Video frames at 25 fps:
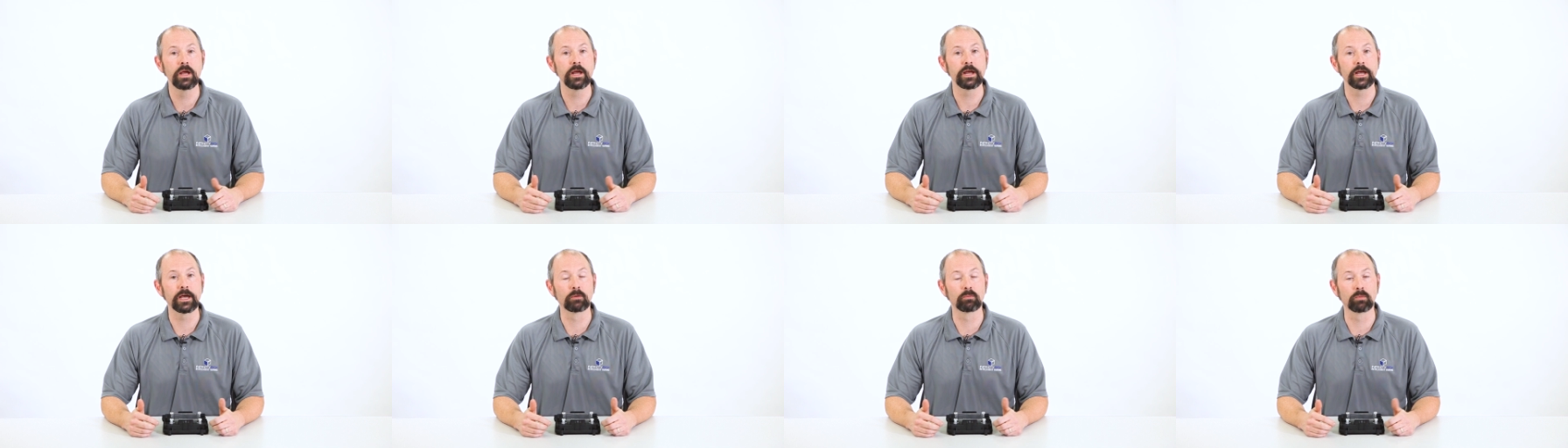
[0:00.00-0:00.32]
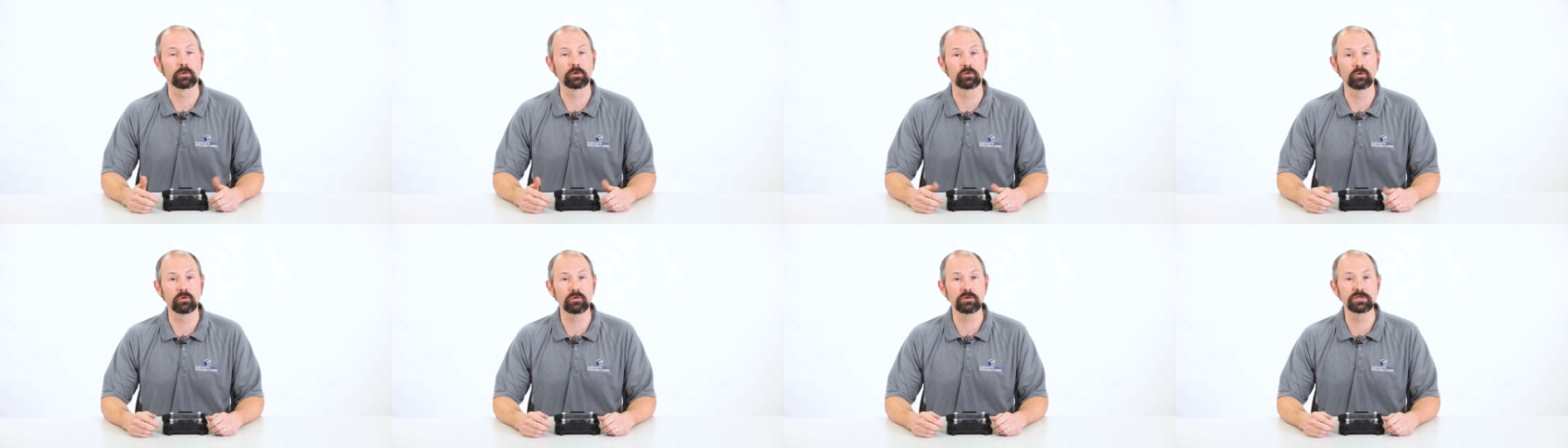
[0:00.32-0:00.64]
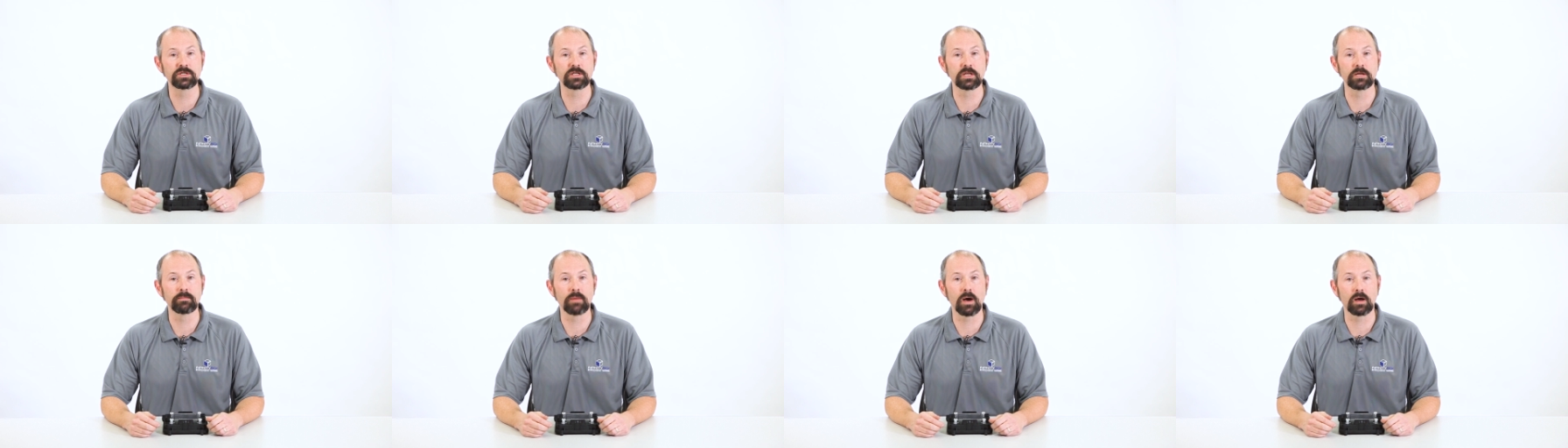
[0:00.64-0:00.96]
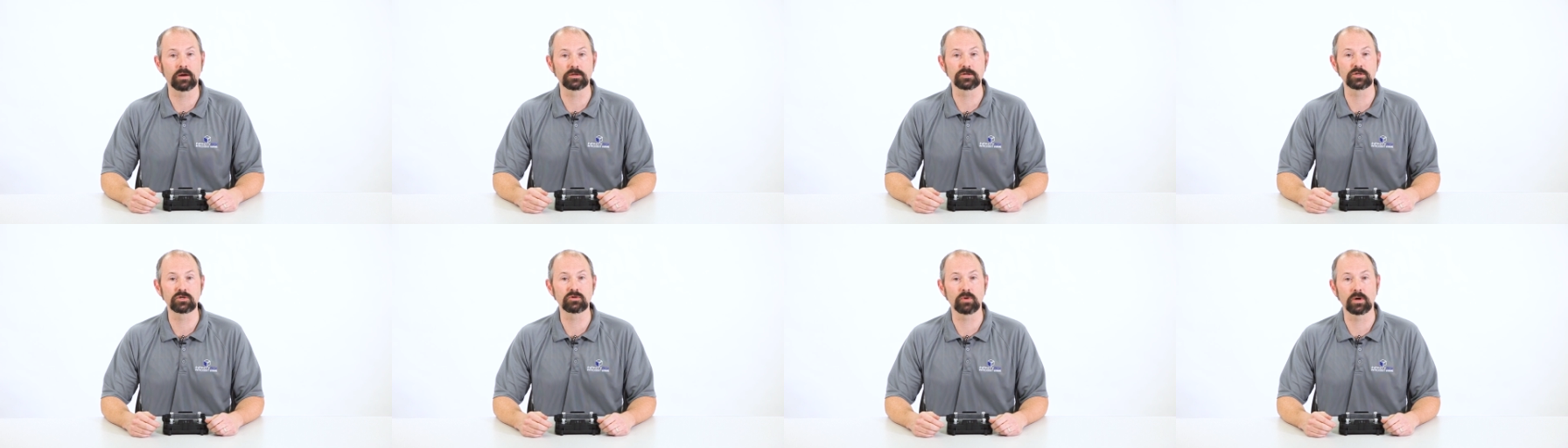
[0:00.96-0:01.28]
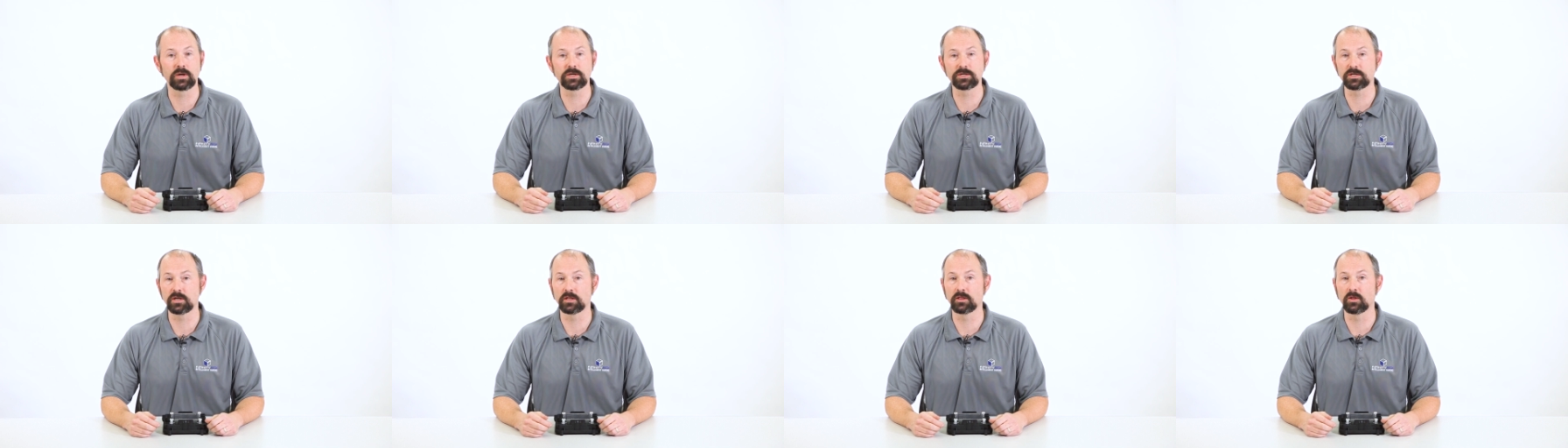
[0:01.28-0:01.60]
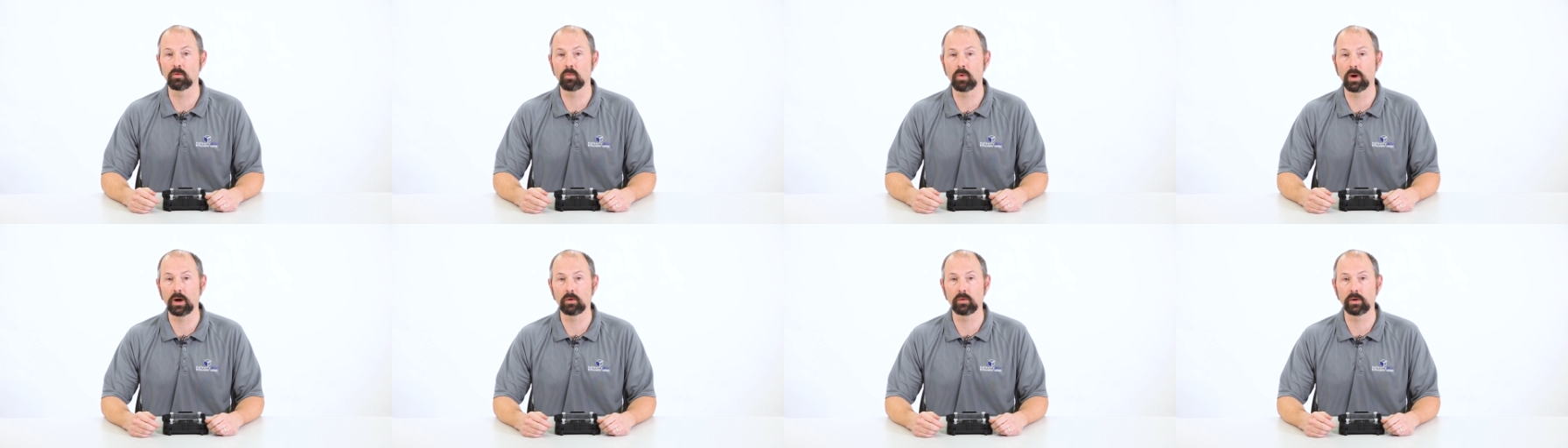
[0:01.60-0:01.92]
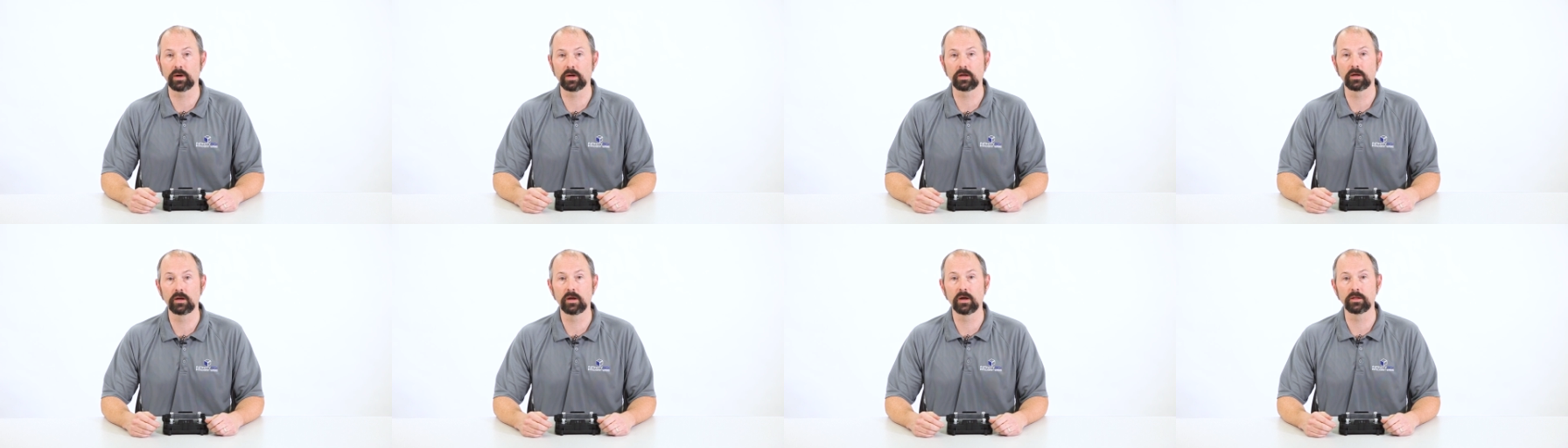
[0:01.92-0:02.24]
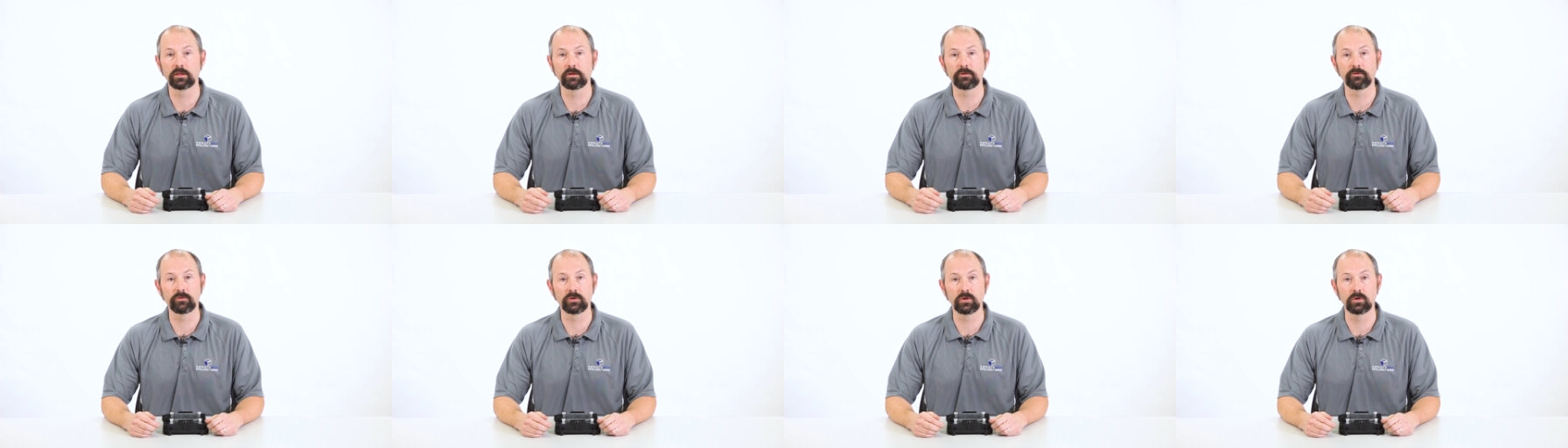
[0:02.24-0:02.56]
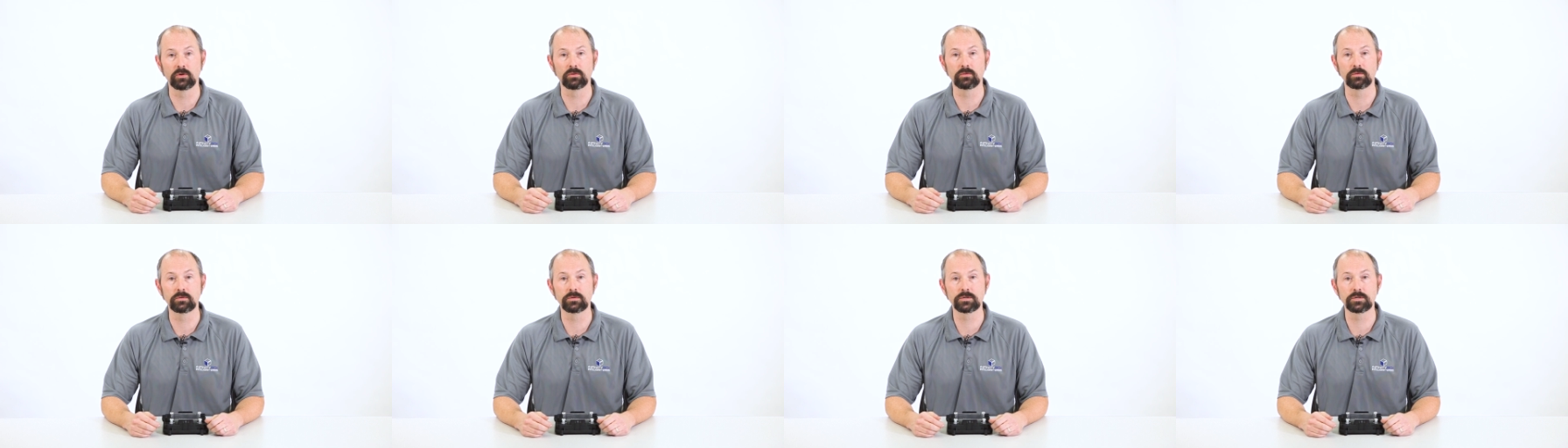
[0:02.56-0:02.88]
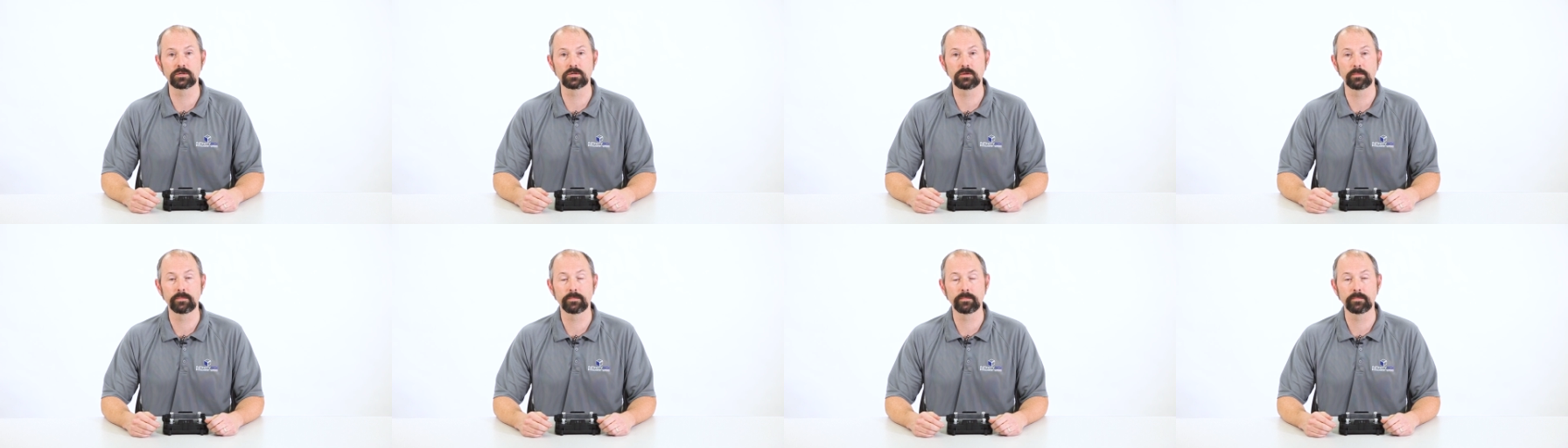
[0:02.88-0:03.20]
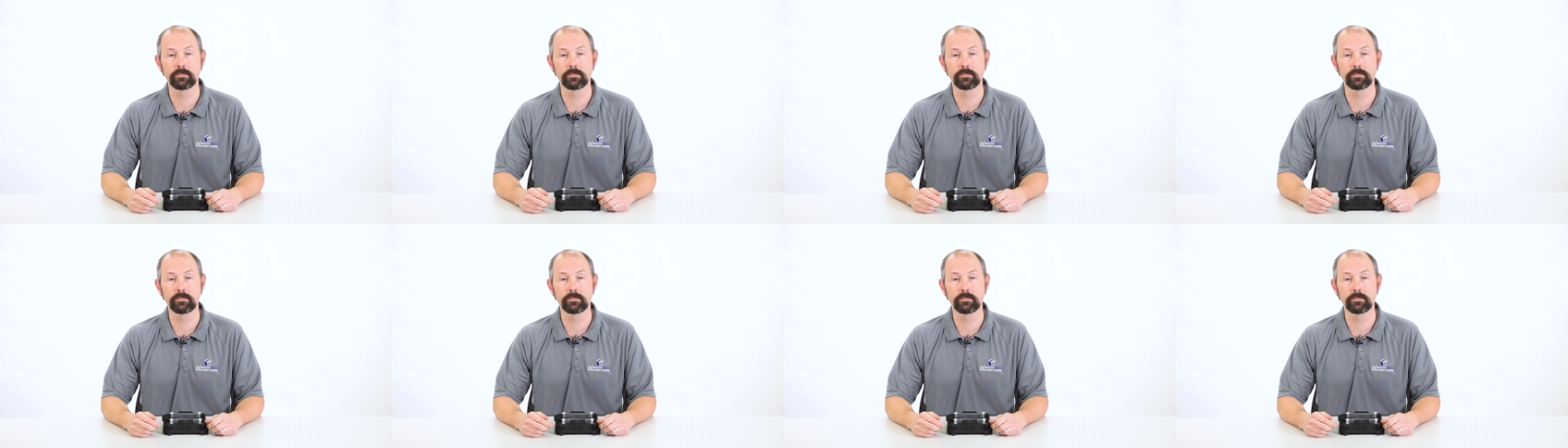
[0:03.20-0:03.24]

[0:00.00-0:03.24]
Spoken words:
and reduce the amount of stress on the wiring and the fuse.